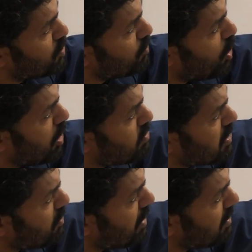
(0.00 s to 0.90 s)
So we
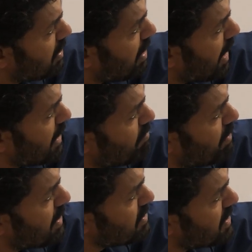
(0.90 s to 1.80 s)
observe that the light
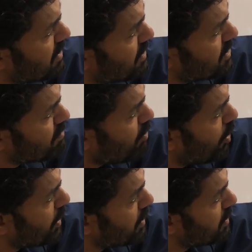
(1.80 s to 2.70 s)
bends at this
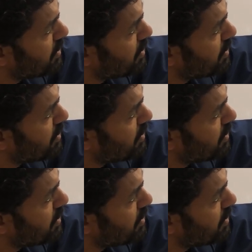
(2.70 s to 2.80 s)
point.